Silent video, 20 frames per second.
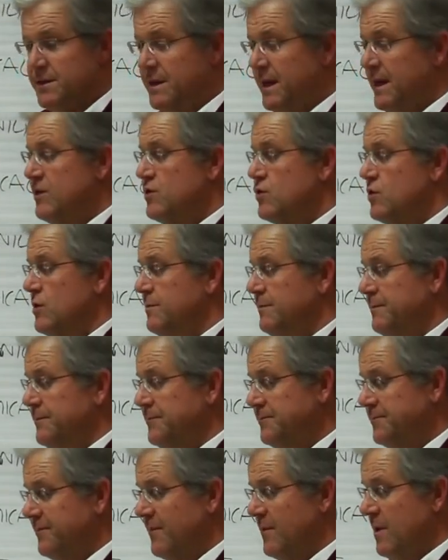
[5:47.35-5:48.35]
is nitrile.
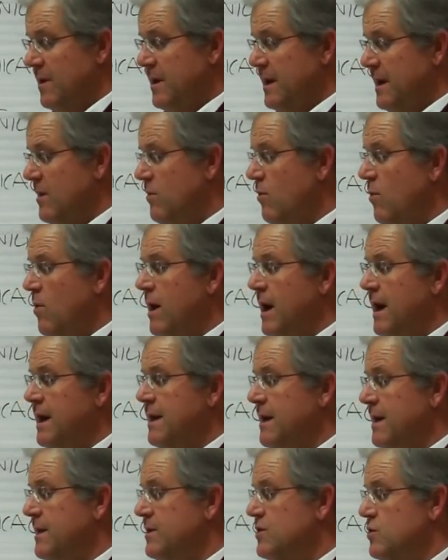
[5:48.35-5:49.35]
And why
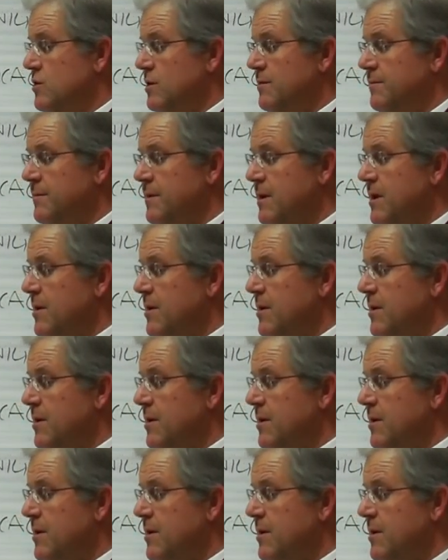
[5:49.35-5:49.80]
nitrile?